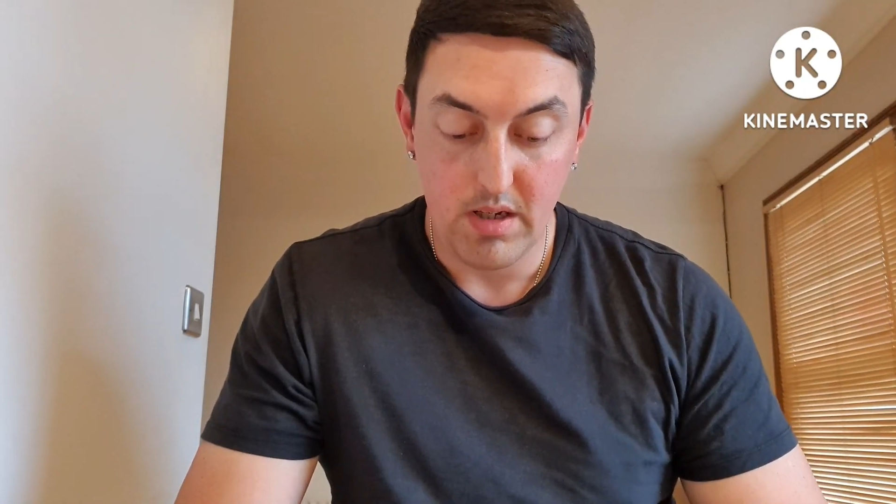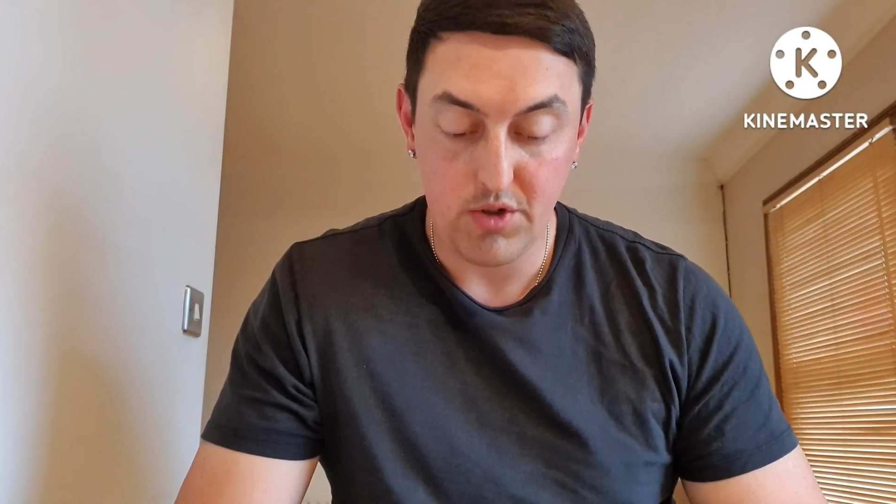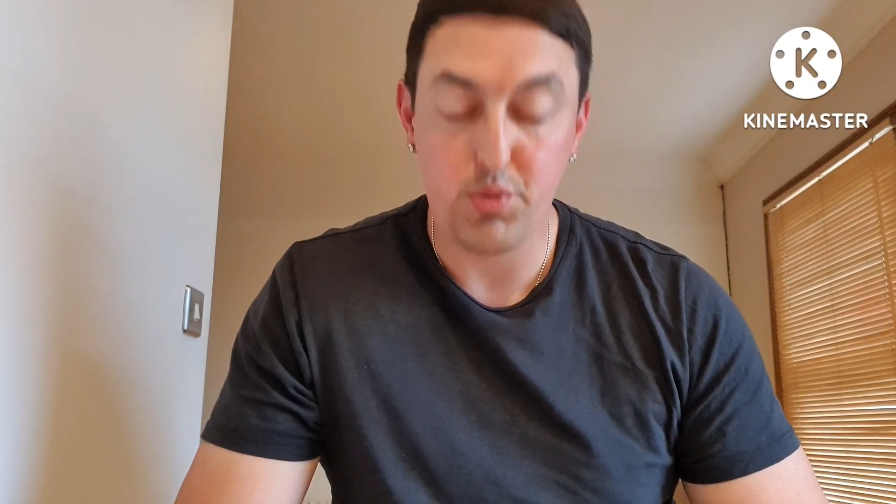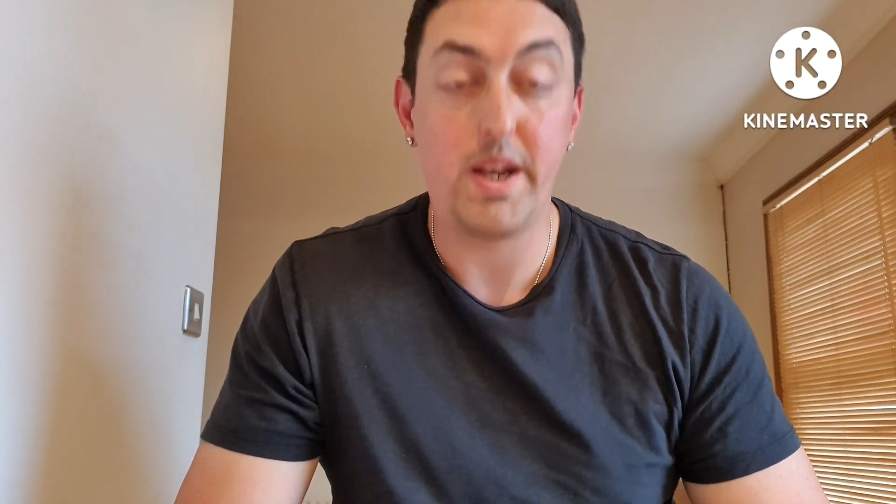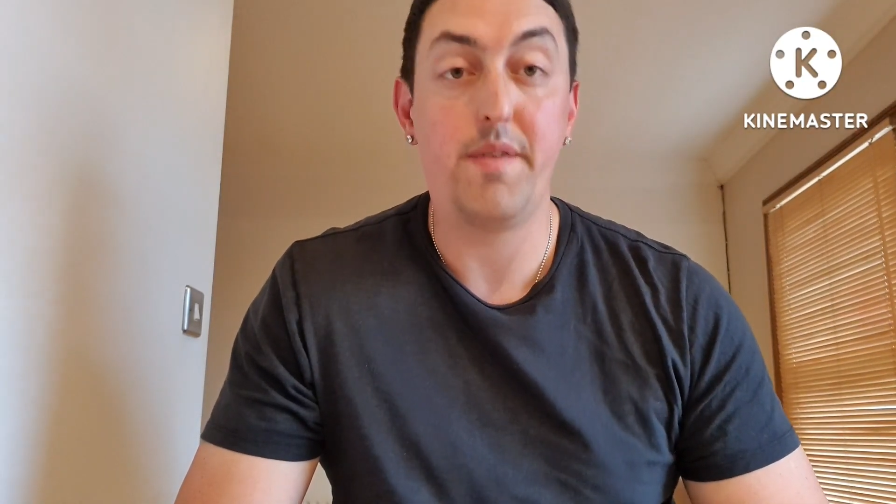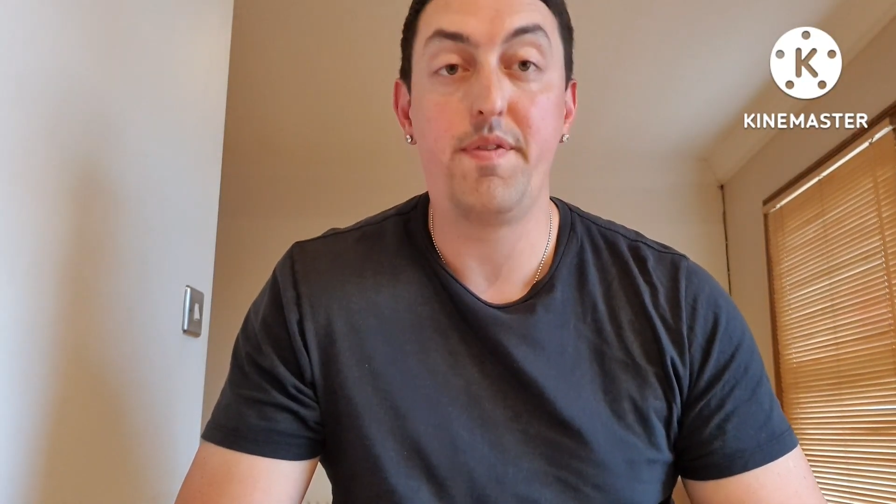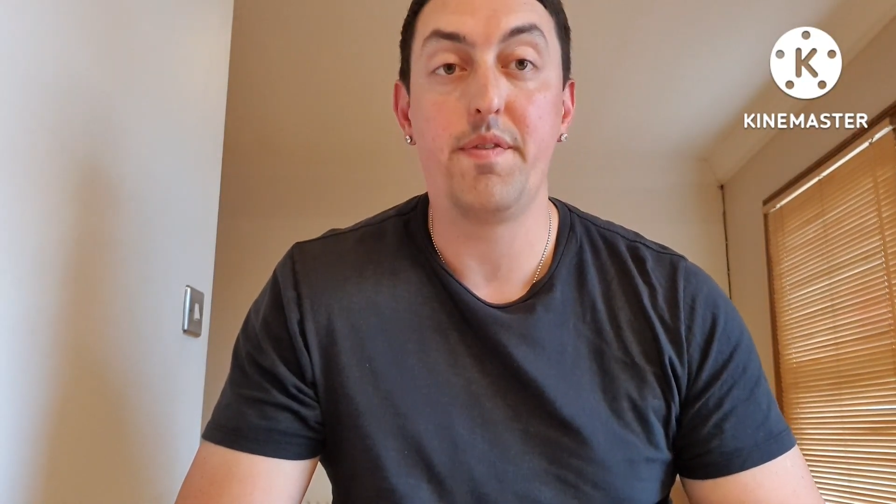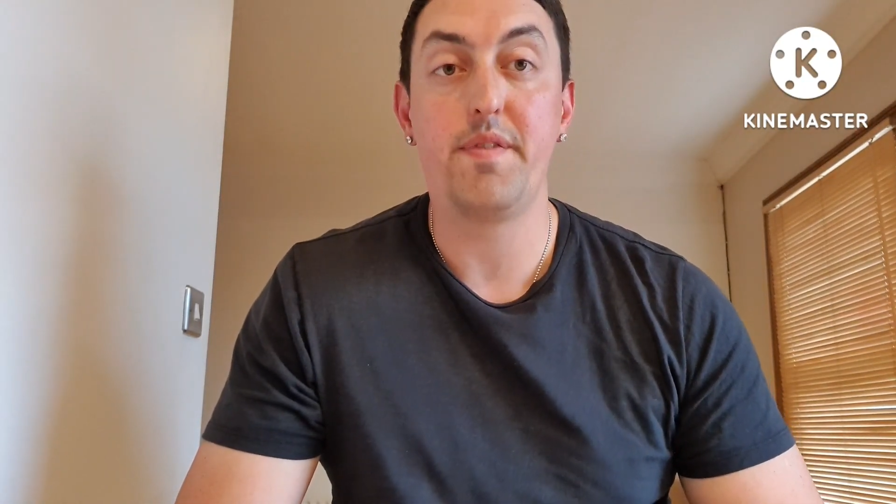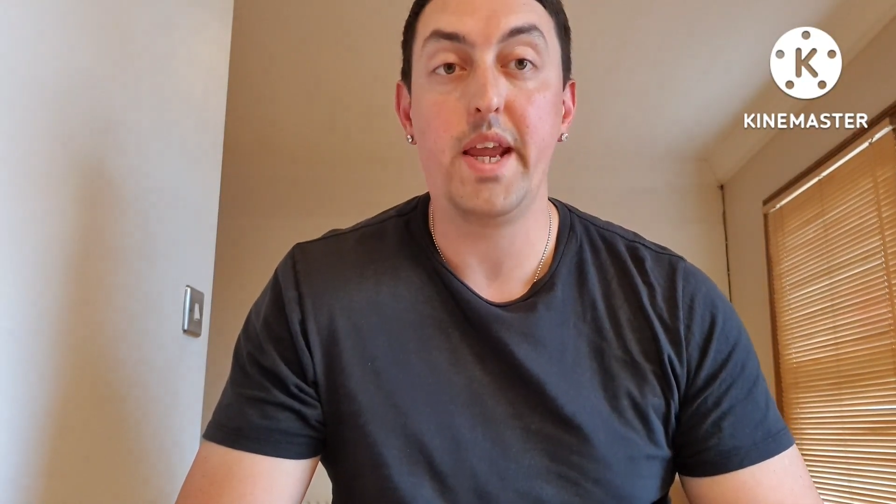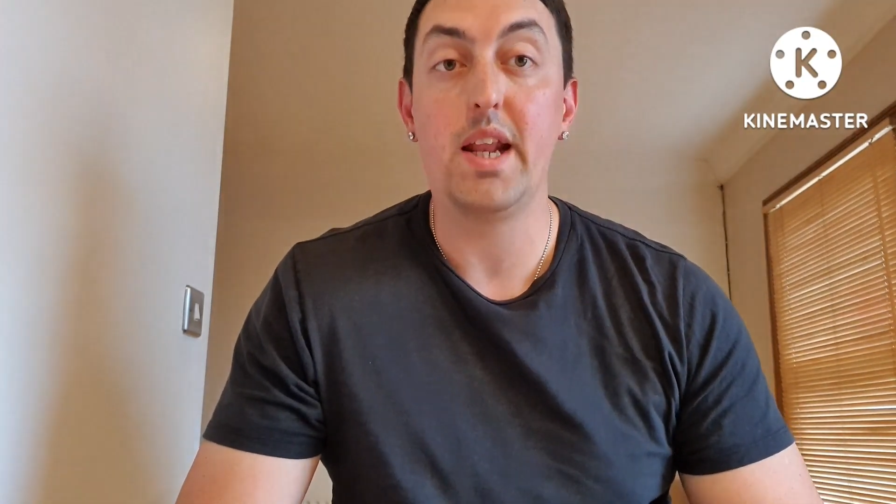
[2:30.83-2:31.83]

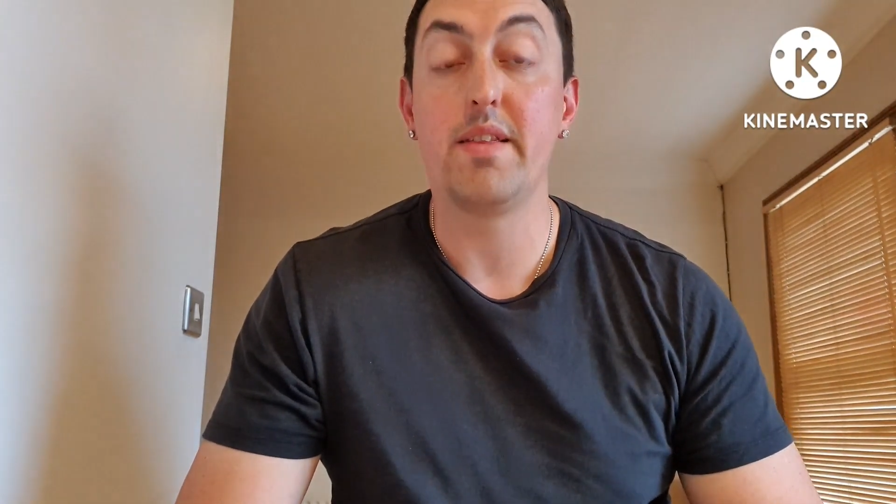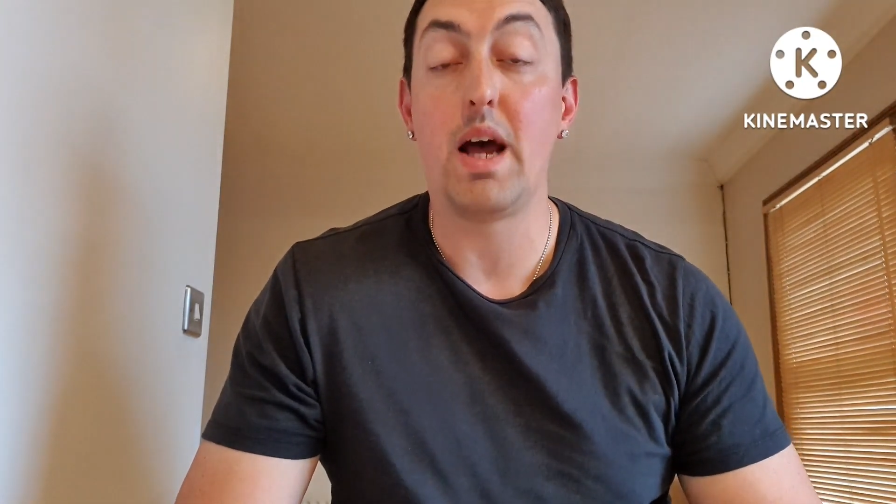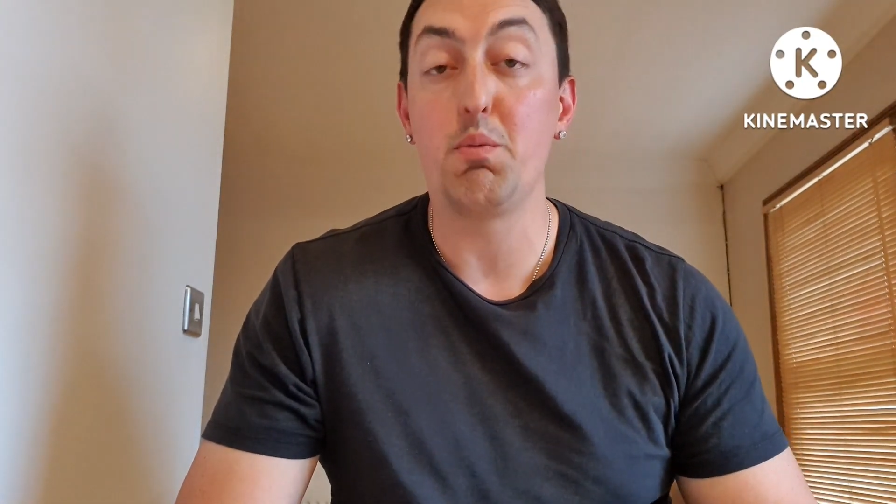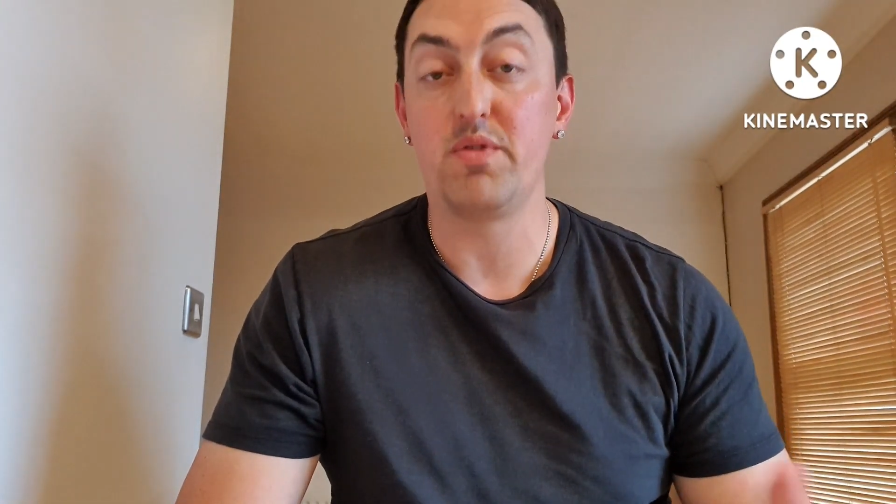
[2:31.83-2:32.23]
2015, and that